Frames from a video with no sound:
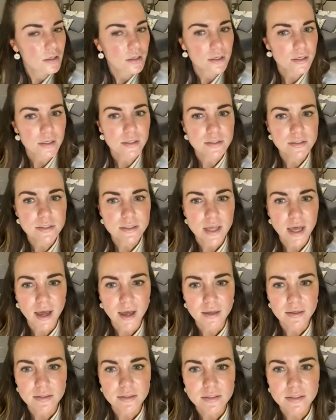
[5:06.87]
is
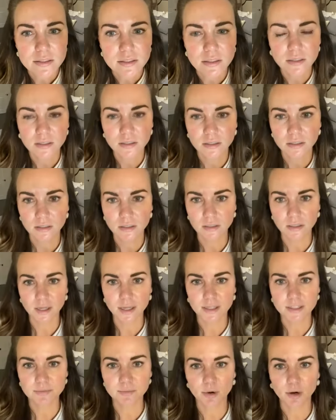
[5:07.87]
that
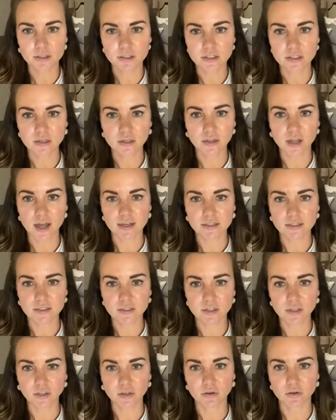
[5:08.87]
it's personalized to
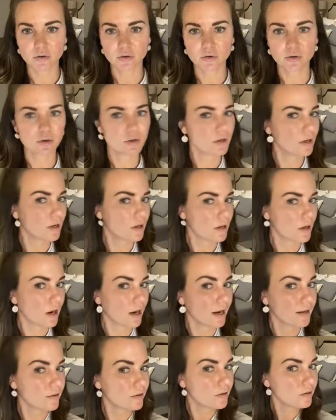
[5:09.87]
you. All
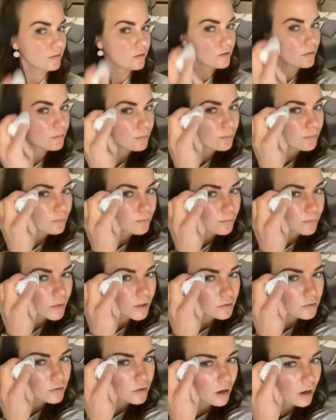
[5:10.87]
right, they're a
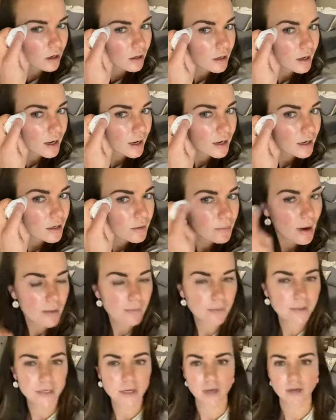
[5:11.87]
little dark. I could have
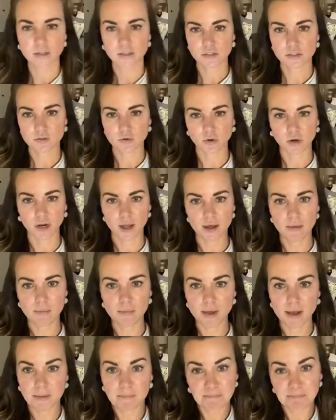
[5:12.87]
probably done Astoria,
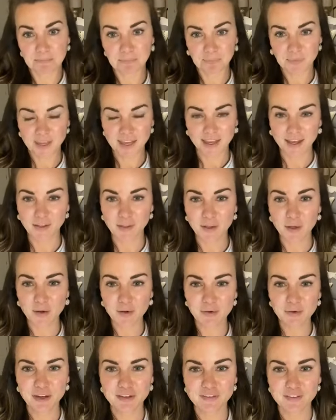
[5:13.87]
but hello,
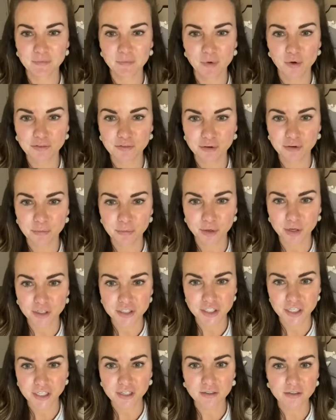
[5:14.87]
if I'm going for Brooke
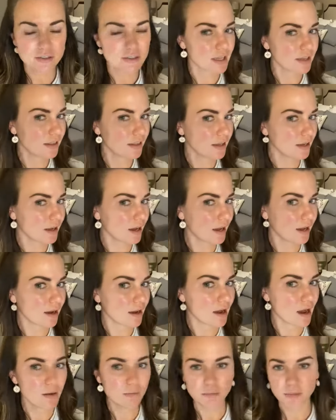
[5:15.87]
Shields, I think I
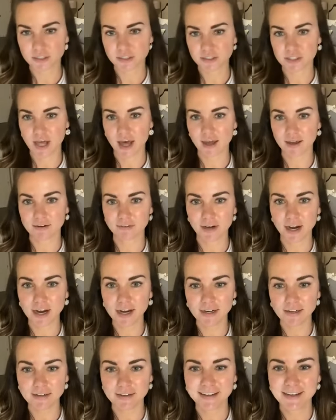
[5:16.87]
accomplished that,
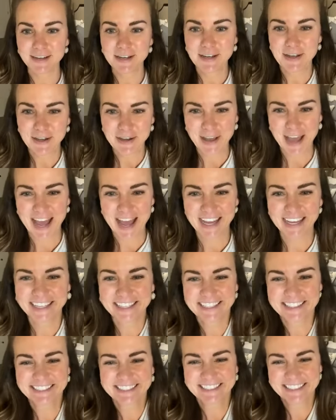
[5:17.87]
right? Okay,
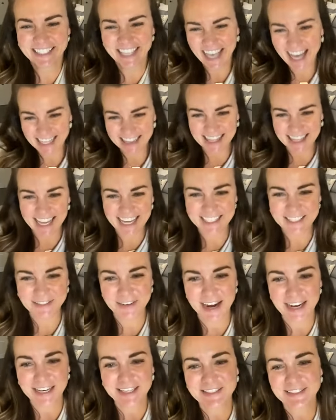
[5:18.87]
thanks,
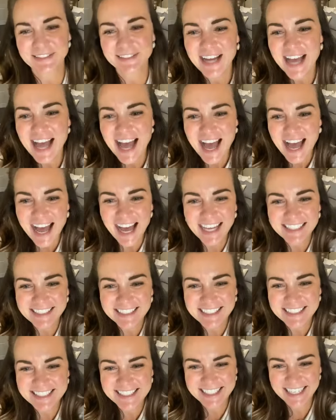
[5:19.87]
Rachel. Hi,
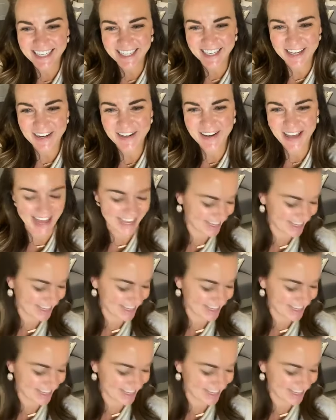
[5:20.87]
Lisa. Okay,